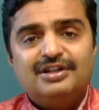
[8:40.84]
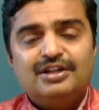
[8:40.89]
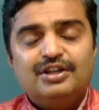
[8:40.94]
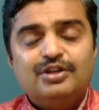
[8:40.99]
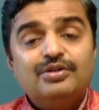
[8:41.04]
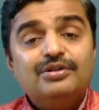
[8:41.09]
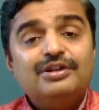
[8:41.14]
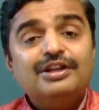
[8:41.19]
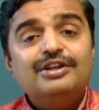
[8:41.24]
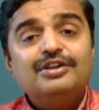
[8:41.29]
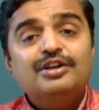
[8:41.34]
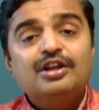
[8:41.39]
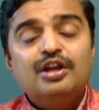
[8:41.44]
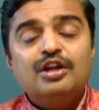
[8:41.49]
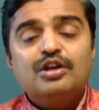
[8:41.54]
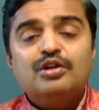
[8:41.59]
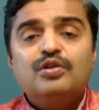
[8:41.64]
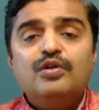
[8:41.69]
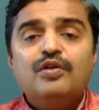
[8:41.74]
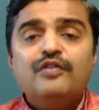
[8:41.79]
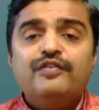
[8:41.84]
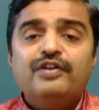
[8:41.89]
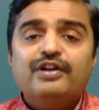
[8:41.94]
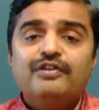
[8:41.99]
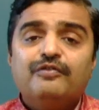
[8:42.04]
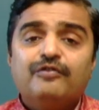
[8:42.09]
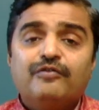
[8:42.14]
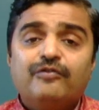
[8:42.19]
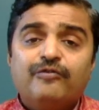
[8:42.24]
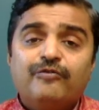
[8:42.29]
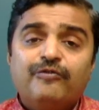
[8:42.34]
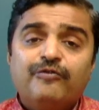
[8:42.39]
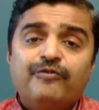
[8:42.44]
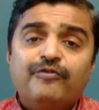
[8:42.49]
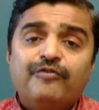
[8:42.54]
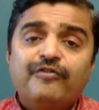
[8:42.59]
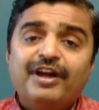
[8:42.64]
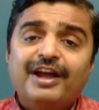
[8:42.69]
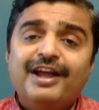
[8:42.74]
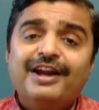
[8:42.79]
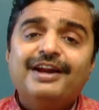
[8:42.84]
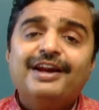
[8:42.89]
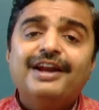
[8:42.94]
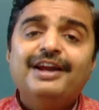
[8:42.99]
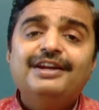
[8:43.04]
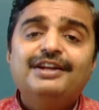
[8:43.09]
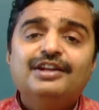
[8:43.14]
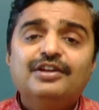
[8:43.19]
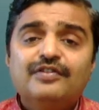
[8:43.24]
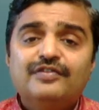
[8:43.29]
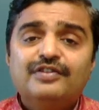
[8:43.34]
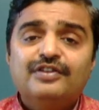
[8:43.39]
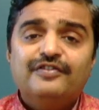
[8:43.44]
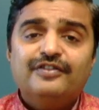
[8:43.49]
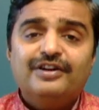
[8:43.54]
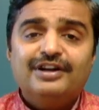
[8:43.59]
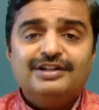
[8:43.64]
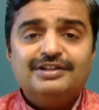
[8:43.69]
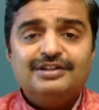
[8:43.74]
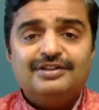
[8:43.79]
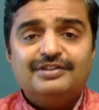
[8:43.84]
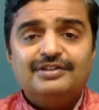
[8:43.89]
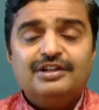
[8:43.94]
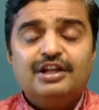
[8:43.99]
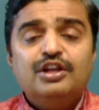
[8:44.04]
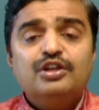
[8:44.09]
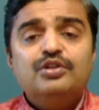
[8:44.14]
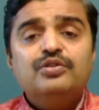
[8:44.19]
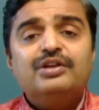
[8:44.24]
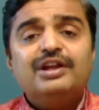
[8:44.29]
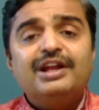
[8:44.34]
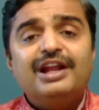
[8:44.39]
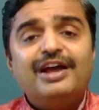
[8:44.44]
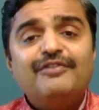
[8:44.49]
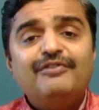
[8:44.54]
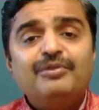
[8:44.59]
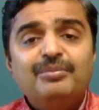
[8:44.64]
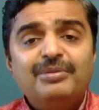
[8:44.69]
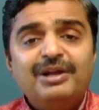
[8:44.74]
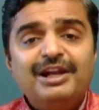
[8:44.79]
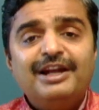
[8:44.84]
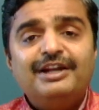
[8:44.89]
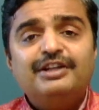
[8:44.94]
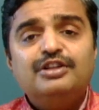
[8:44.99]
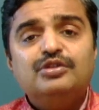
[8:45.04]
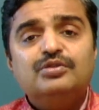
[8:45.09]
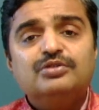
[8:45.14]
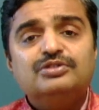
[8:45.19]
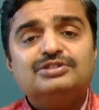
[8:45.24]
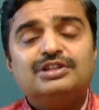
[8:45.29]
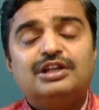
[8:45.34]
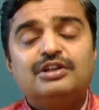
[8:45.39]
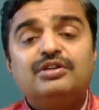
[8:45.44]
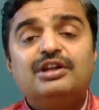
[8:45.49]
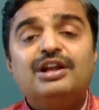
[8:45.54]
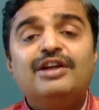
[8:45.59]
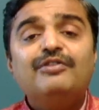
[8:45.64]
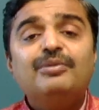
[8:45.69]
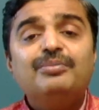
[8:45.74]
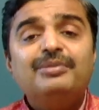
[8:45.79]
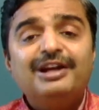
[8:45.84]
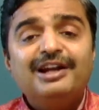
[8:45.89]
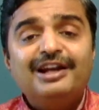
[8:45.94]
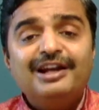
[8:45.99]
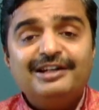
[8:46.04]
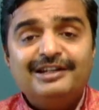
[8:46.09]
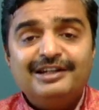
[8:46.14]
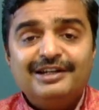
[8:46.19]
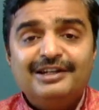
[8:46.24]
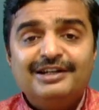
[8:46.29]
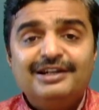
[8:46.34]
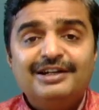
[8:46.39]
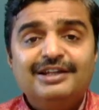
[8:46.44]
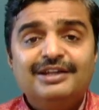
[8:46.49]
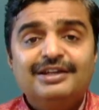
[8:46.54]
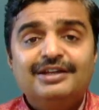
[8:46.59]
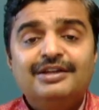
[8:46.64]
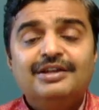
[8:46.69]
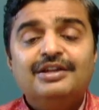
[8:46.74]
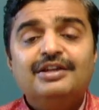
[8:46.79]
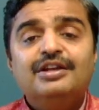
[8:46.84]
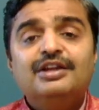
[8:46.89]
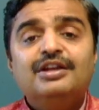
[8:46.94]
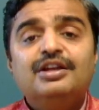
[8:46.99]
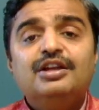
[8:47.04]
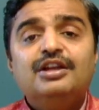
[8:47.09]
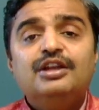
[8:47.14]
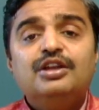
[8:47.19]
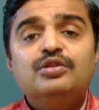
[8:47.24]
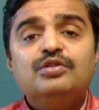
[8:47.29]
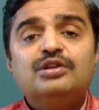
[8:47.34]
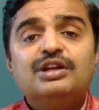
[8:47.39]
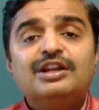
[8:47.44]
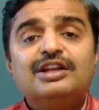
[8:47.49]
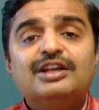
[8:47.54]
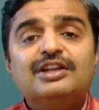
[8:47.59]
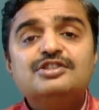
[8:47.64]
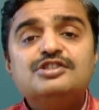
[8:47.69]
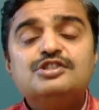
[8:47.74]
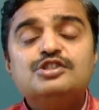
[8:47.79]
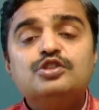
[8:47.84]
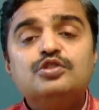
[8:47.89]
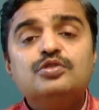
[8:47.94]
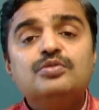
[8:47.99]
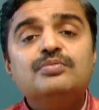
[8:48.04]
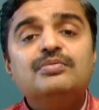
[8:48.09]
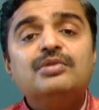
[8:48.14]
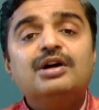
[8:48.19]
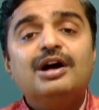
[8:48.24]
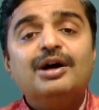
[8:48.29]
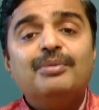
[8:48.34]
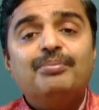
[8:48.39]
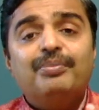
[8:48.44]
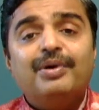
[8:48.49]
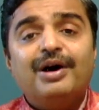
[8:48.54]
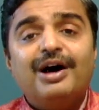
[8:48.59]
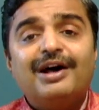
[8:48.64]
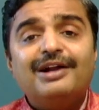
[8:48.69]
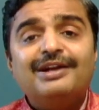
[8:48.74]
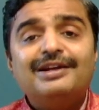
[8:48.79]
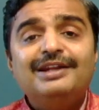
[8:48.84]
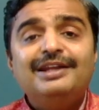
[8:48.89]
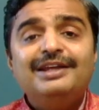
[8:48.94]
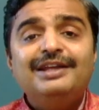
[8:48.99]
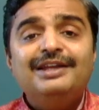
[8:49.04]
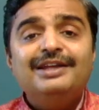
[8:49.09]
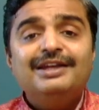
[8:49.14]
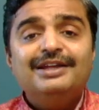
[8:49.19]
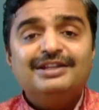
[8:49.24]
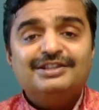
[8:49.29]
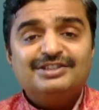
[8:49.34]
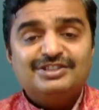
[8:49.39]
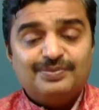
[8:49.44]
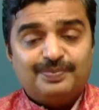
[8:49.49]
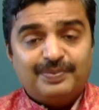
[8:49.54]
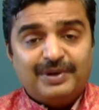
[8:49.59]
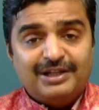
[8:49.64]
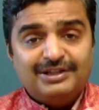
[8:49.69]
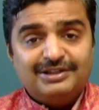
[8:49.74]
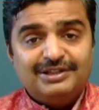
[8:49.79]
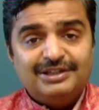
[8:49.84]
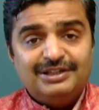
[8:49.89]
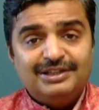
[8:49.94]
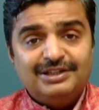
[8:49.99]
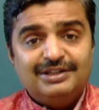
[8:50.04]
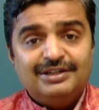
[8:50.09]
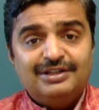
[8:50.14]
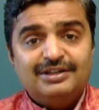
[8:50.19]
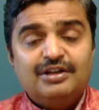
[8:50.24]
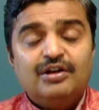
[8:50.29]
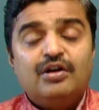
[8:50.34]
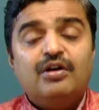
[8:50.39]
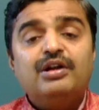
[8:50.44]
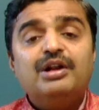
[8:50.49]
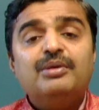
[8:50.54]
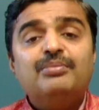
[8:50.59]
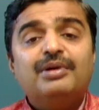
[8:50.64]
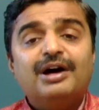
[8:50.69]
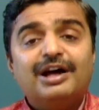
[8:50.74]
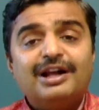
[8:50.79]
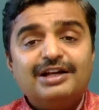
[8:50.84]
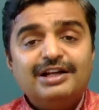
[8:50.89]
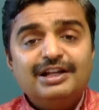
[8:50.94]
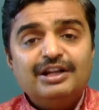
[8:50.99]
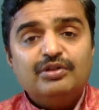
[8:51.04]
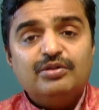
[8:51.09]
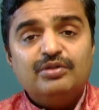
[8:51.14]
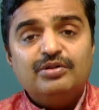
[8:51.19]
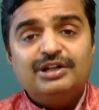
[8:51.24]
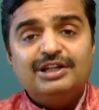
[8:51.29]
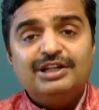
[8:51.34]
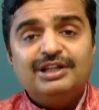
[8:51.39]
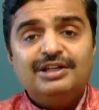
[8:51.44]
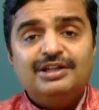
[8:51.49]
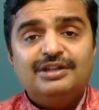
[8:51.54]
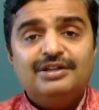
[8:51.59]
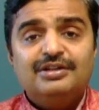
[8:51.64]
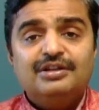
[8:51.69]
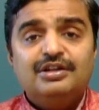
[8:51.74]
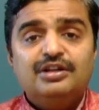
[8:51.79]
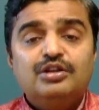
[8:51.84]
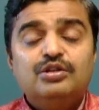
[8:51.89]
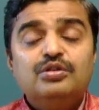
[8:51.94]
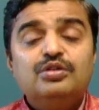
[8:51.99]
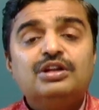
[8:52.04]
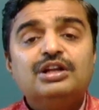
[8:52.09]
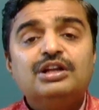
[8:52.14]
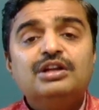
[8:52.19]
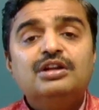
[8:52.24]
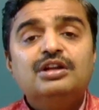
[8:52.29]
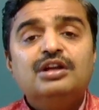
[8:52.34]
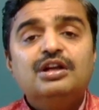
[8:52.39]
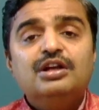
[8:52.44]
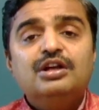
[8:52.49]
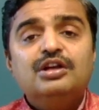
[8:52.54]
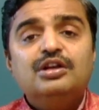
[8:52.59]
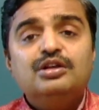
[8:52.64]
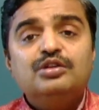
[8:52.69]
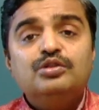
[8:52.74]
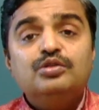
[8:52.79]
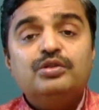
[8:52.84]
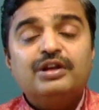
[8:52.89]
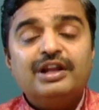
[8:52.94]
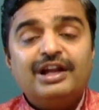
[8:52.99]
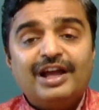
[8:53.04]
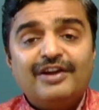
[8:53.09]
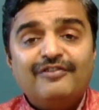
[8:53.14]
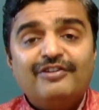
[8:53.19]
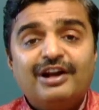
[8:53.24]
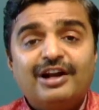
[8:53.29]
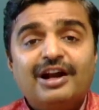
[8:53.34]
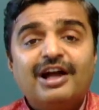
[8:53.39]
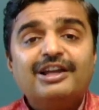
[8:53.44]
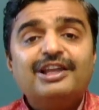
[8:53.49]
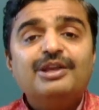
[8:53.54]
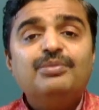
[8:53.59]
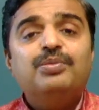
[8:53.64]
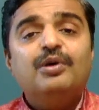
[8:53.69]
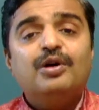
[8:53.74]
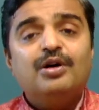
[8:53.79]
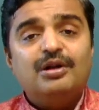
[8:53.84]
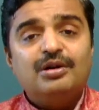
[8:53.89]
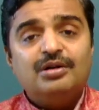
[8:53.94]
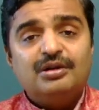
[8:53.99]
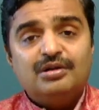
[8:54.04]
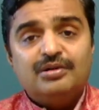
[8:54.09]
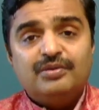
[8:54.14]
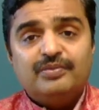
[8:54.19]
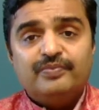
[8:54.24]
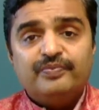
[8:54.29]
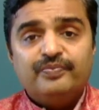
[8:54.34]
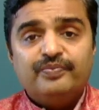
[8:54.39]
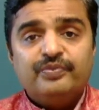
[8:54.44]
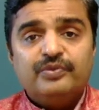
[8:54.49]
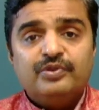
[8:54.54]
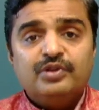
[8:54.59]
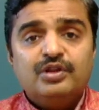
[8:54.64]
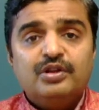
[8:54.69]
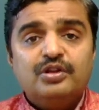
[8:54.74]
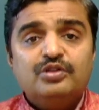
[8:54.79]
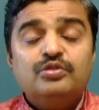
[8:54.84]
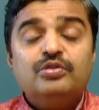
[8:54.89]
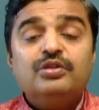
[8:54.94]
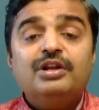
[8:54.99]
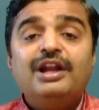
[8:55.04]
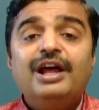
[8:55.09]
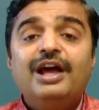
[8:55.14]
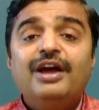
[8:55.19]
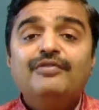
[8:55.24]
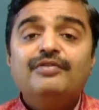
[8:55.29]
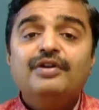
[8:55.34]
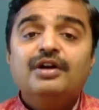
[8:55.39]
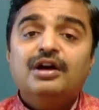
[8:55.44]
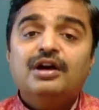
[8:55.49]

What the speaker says: You can go for a variety of different you can have a millet dosa, you can have a millet idli, you can consume a barley chapati or a barley roti, you can have a ragi ball, you can have